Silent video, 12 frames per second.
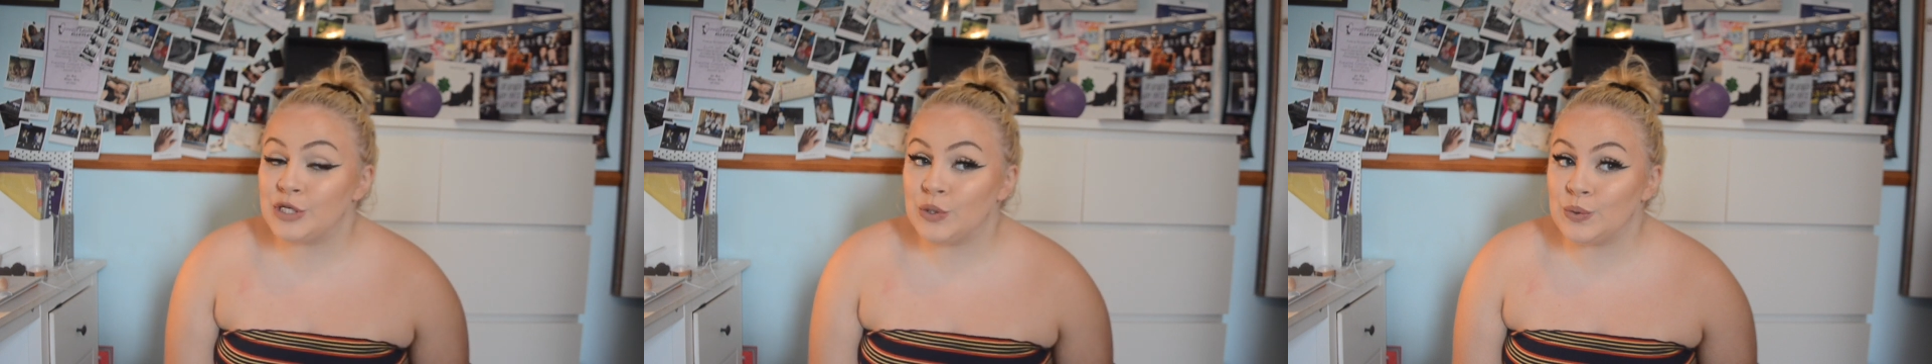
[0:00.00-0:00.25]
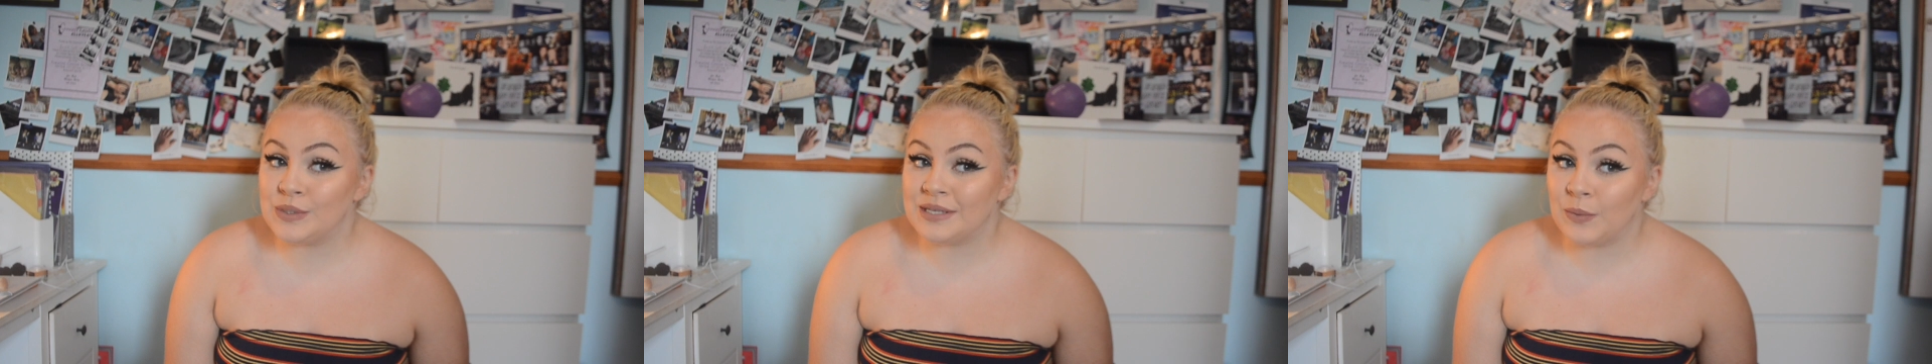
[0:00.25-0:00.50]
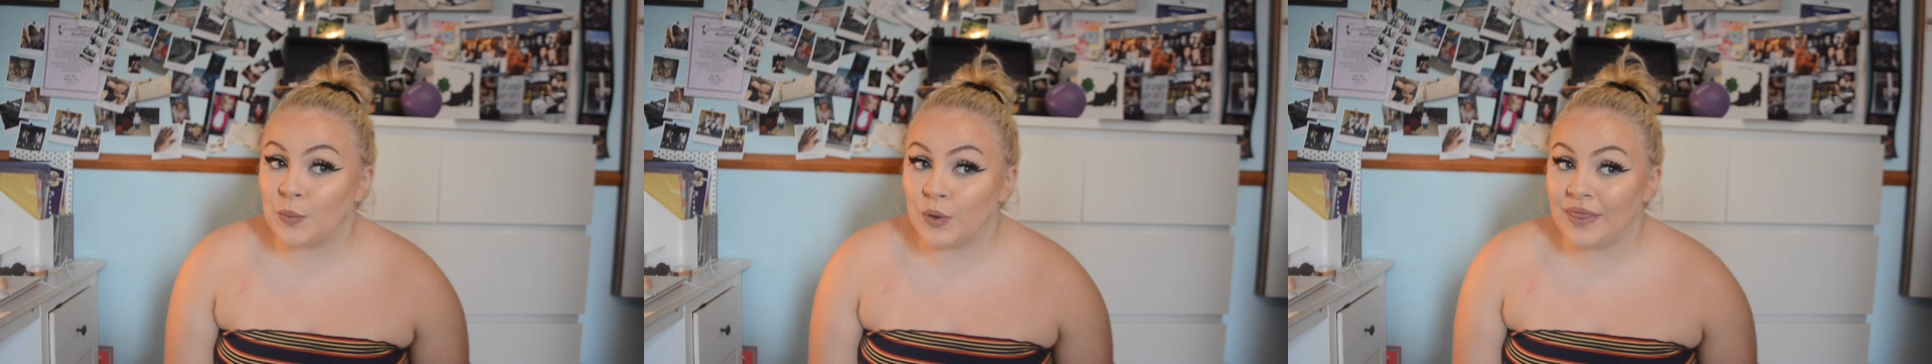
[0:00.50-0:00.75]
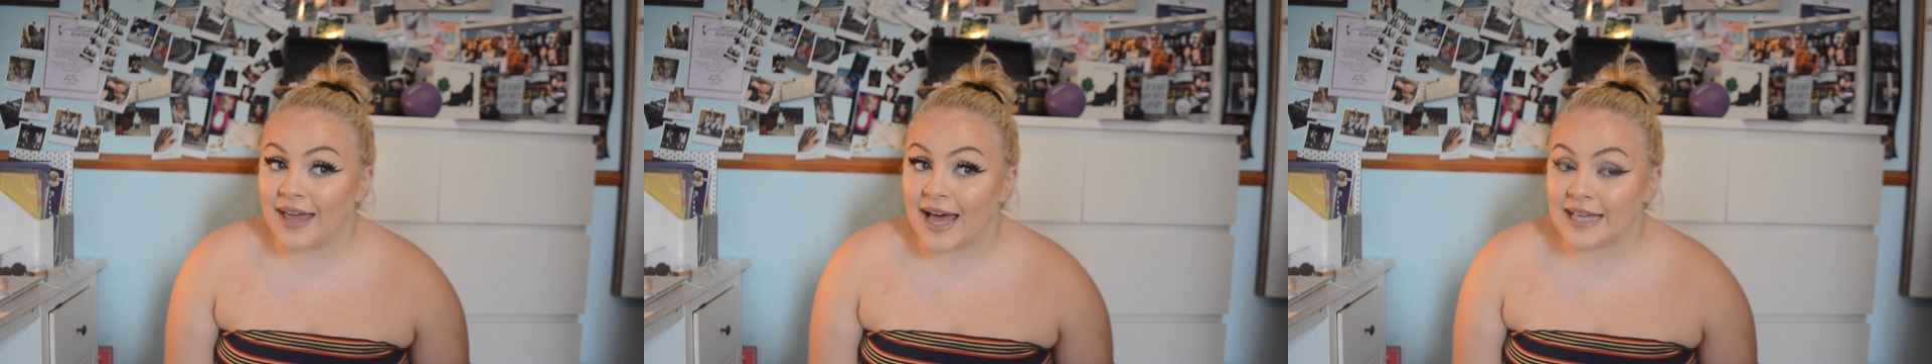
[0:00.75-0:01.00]
to
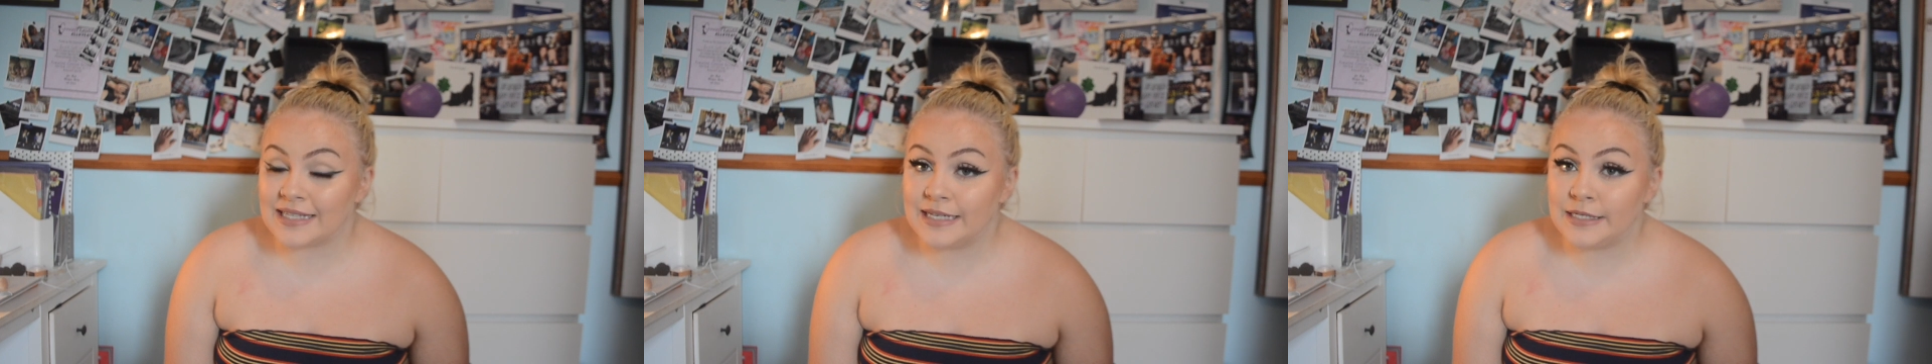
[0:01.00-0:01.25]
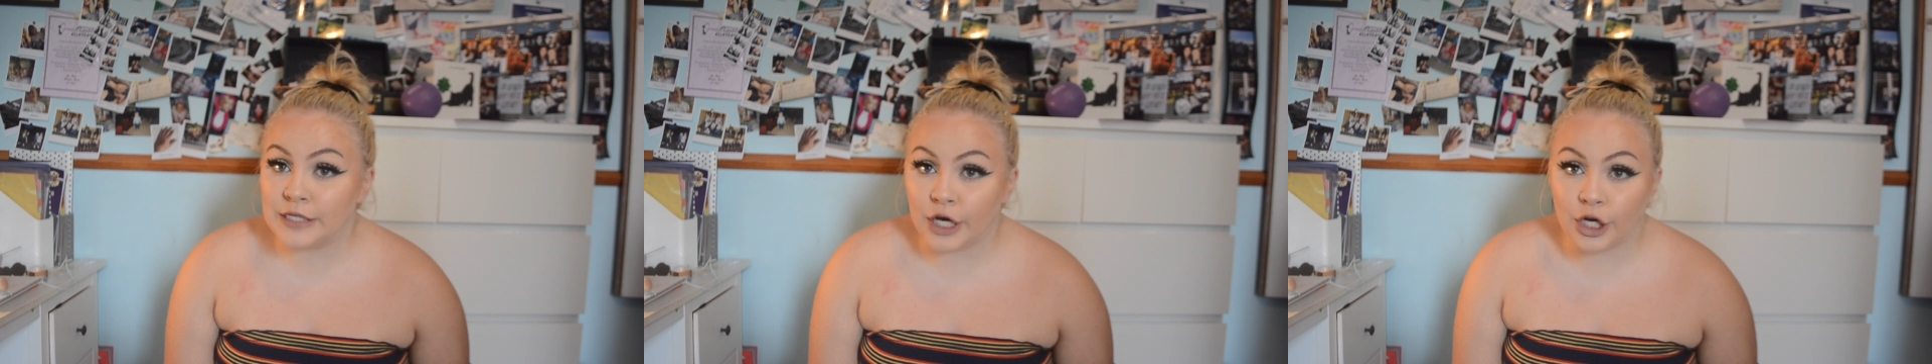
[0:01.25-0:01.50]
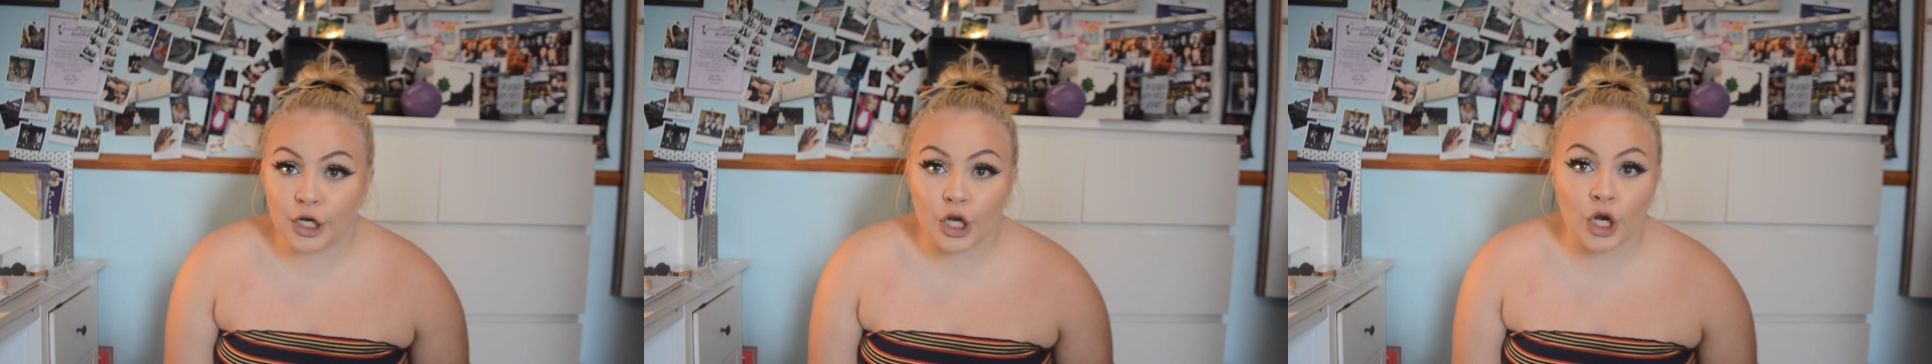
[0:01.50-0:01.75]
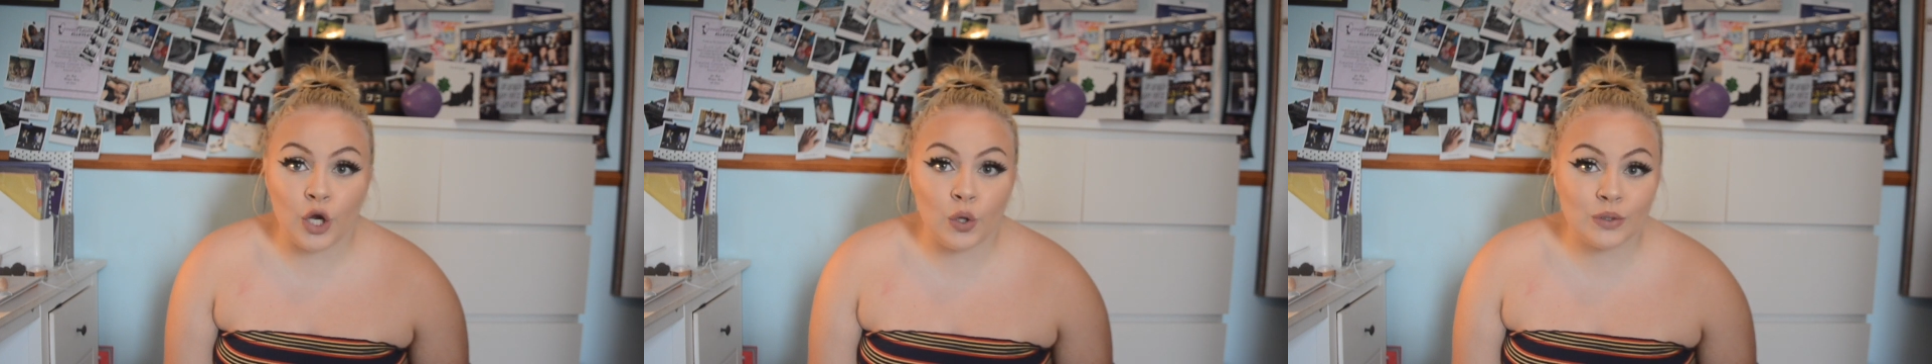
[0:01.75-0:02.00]
someone that hasn't done
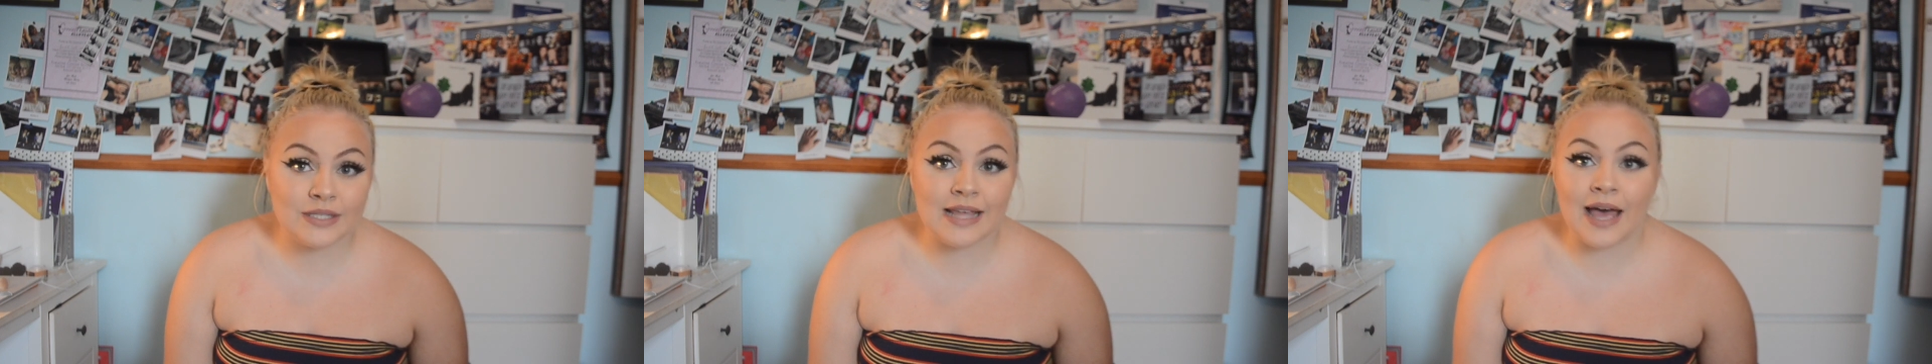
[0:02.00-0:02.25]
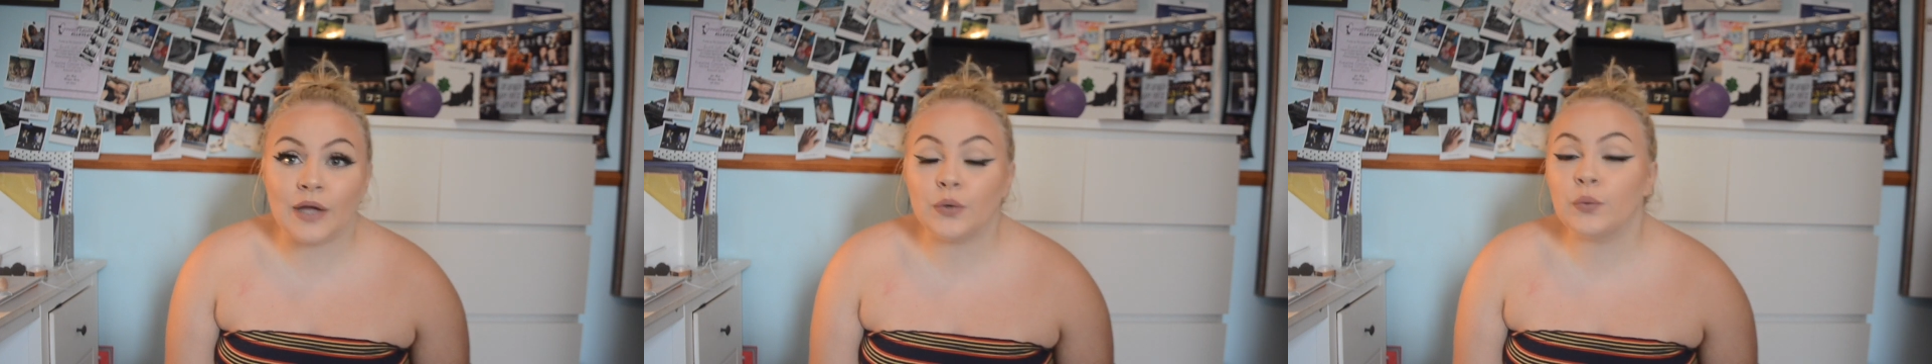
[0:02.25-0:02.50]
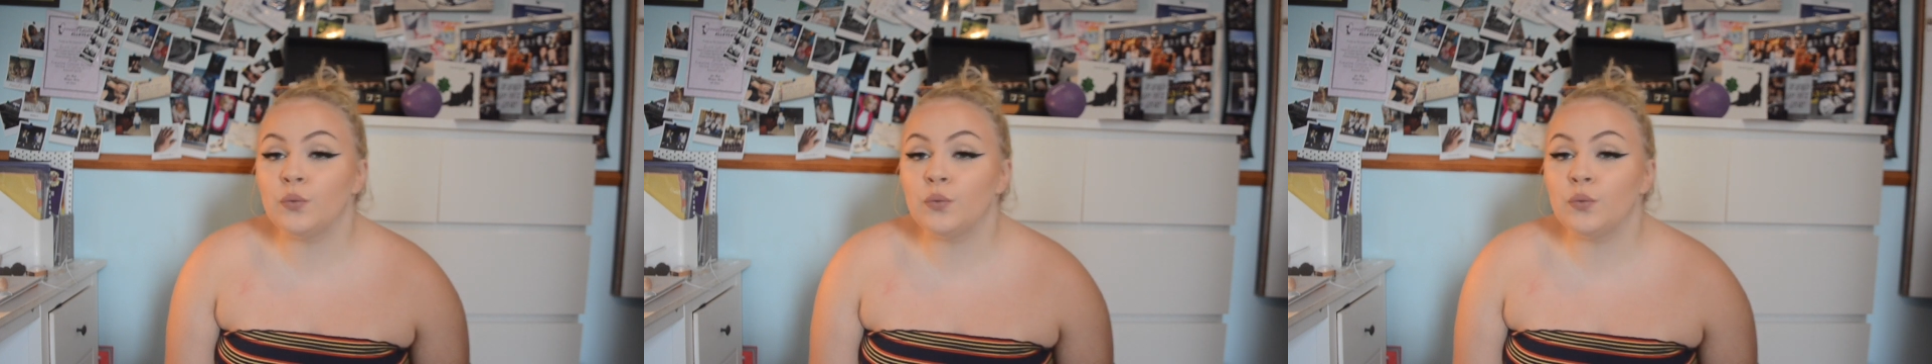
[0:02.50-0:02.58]
lots at